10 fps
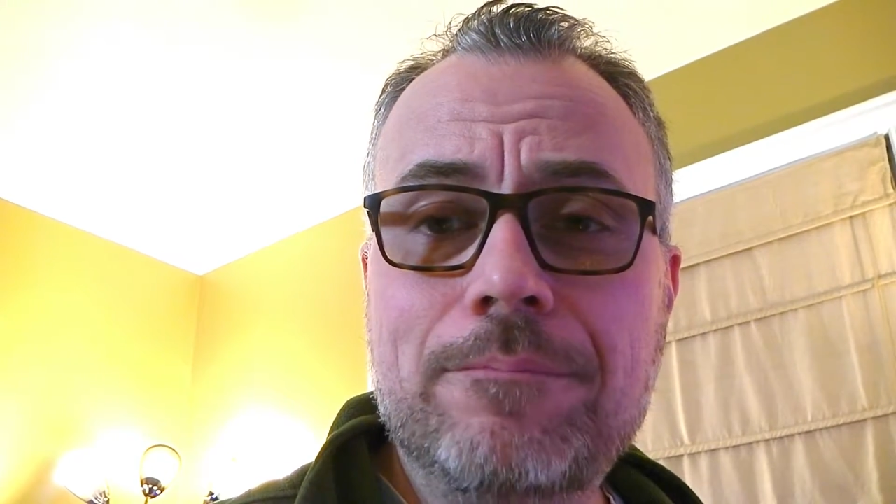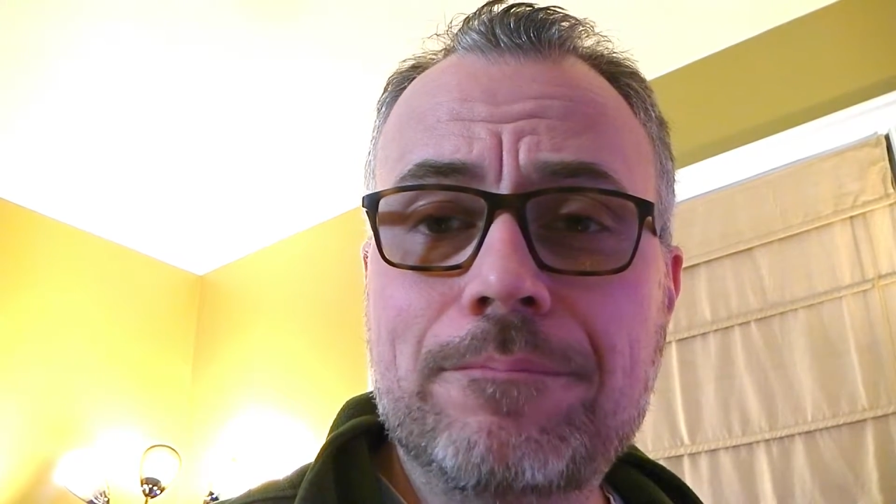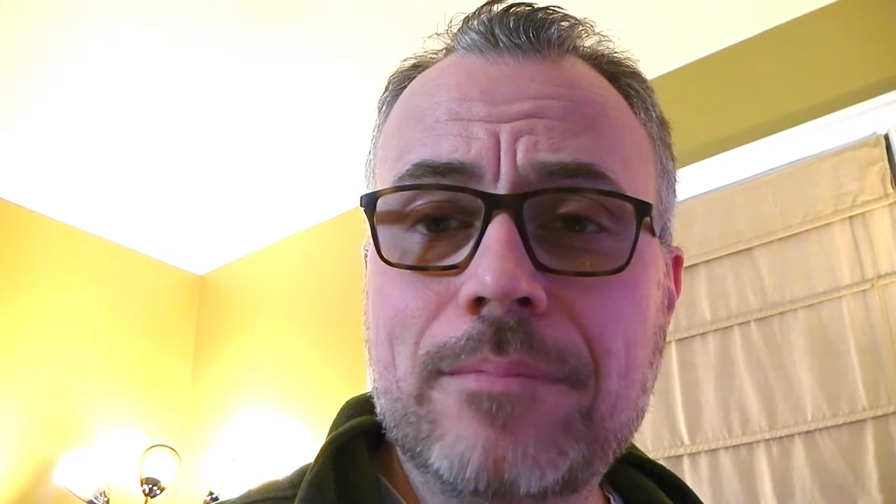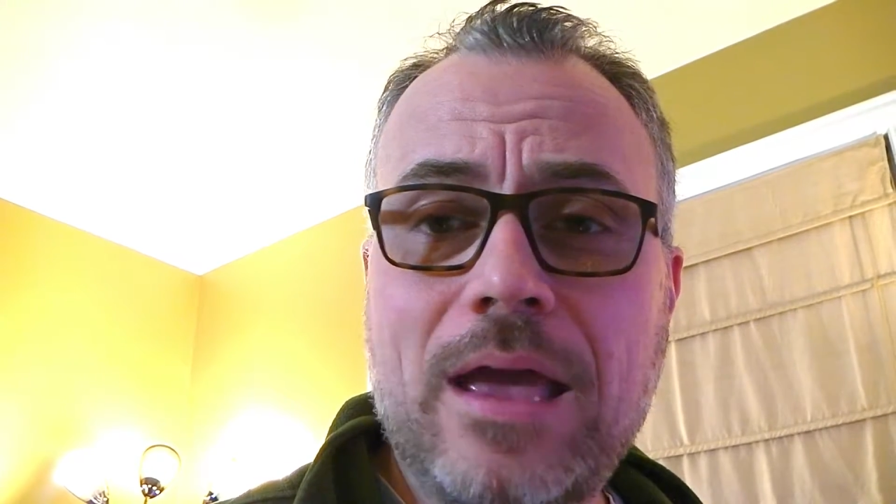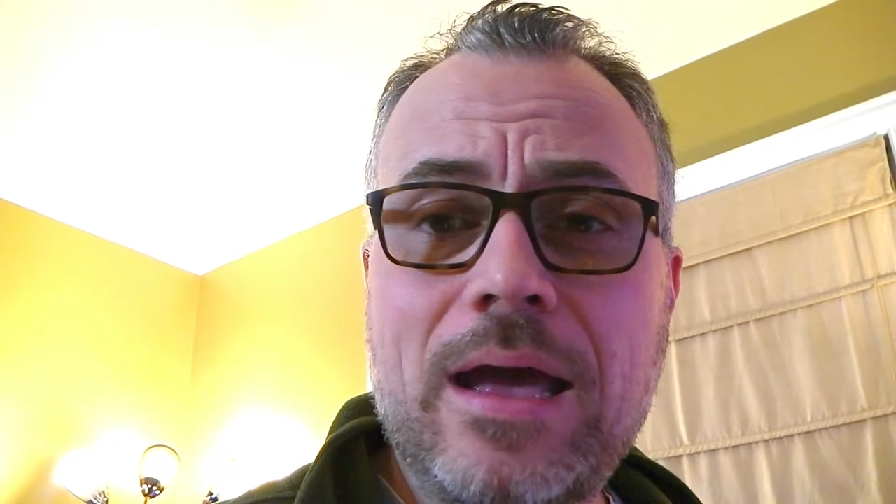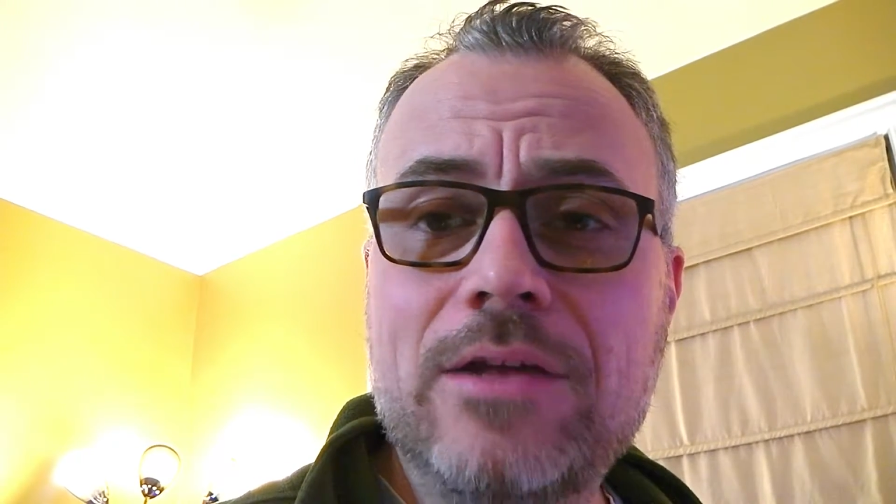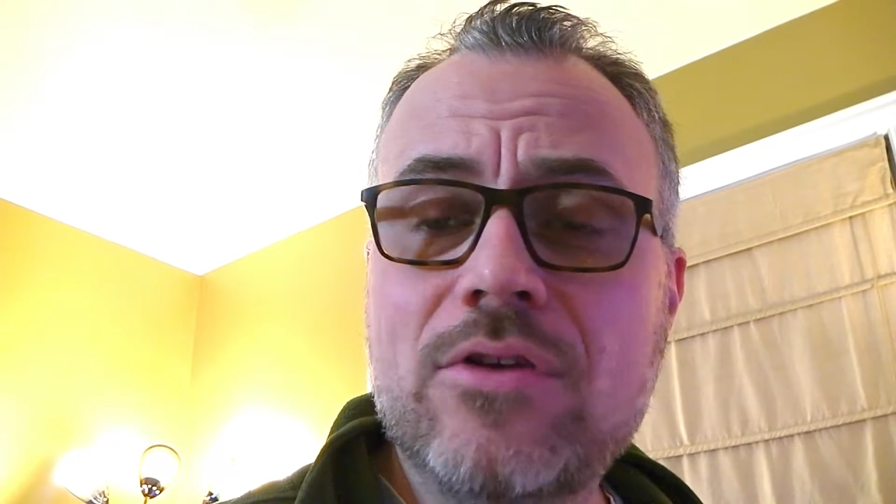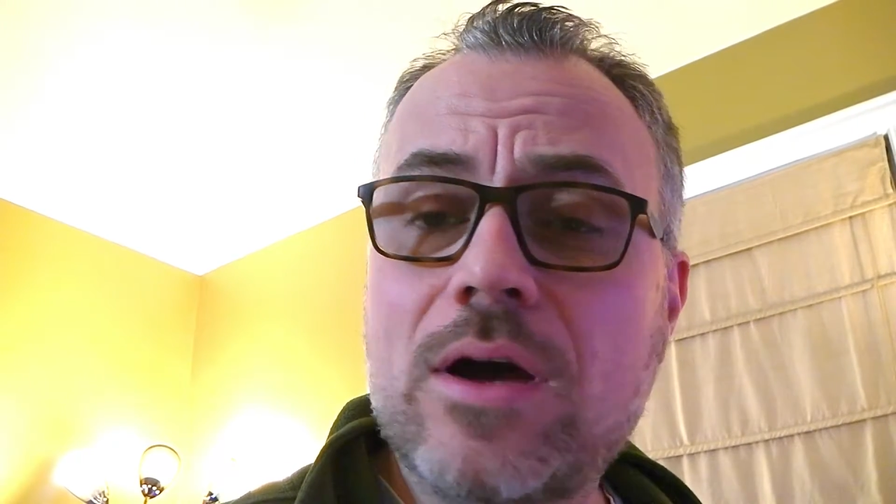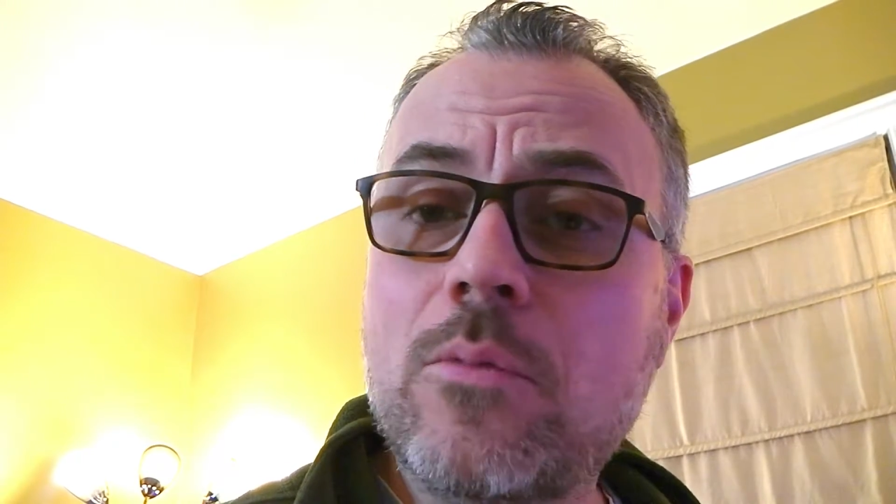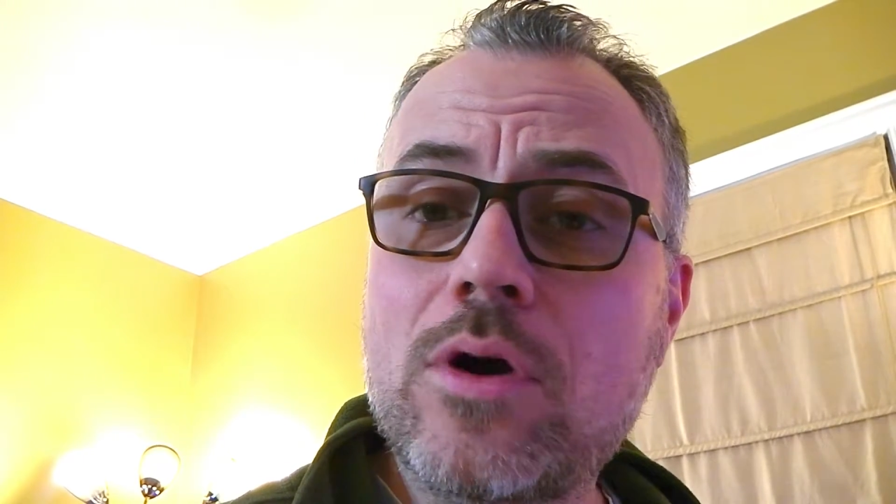I
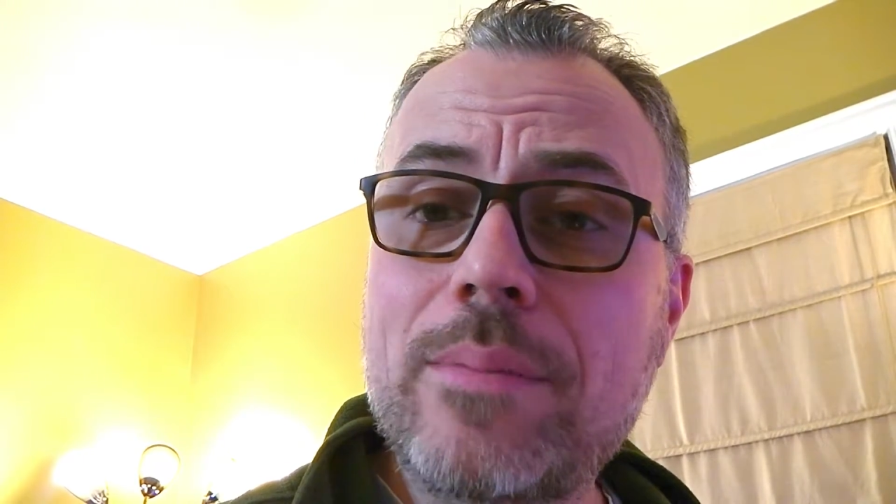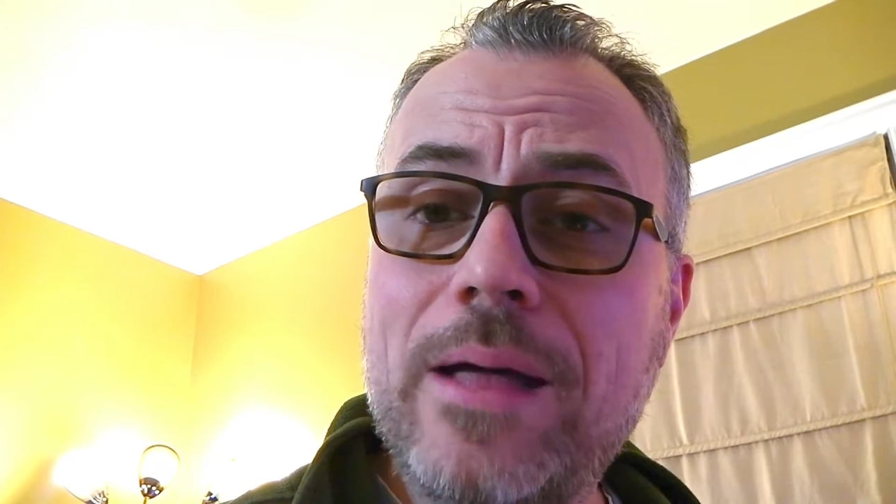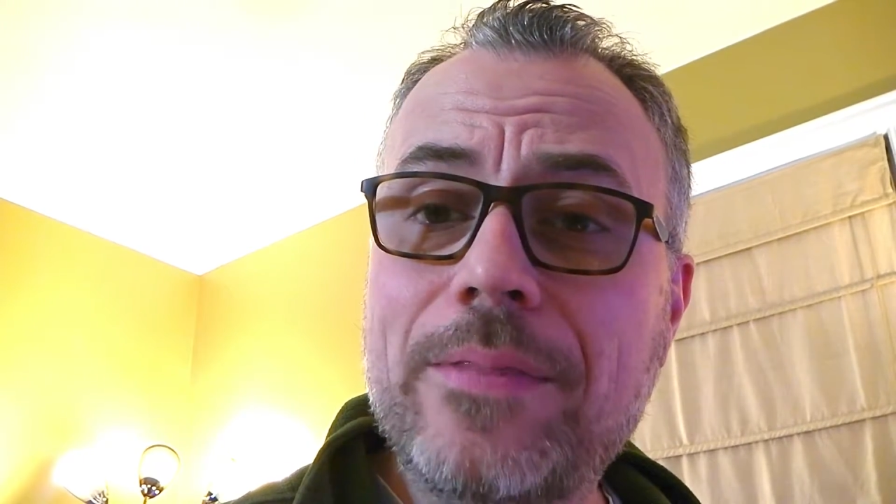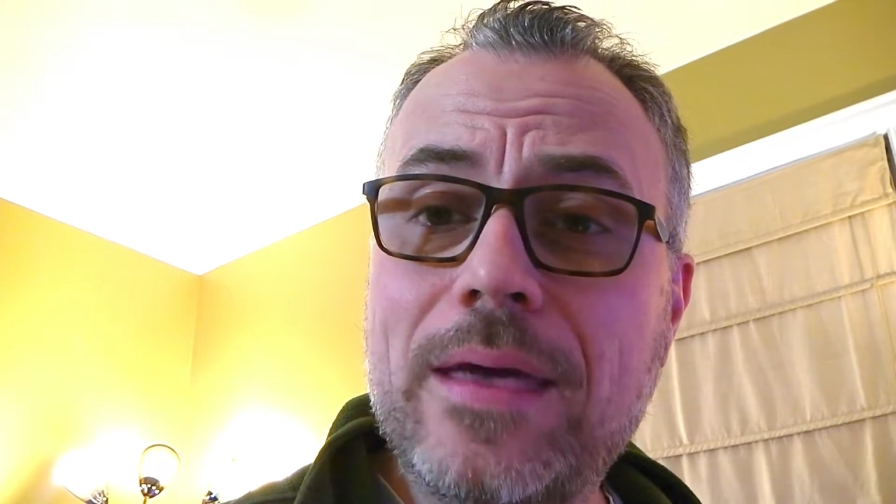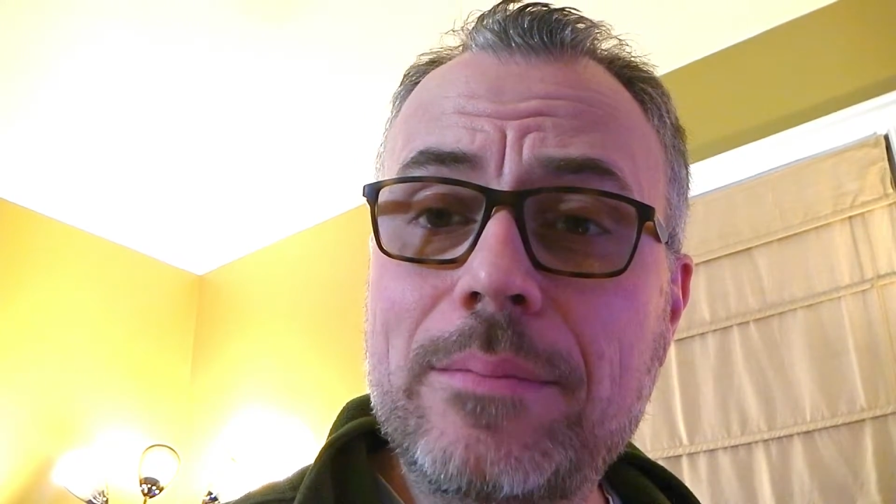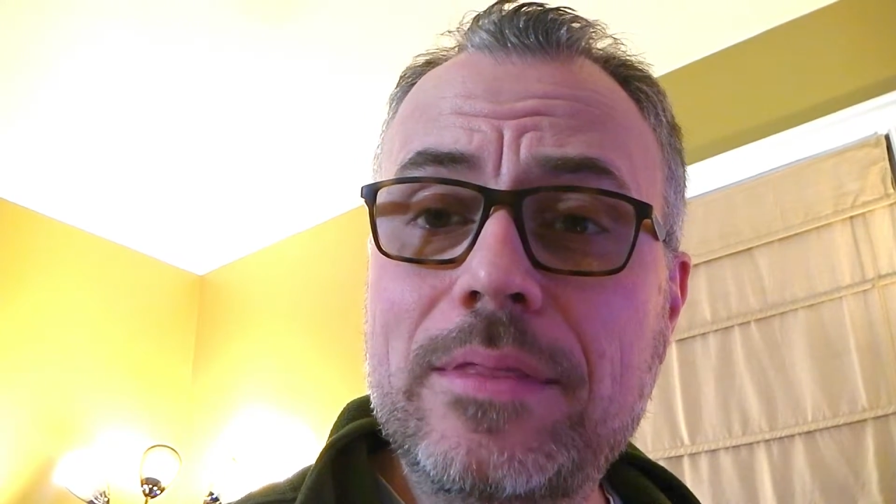talk more about them in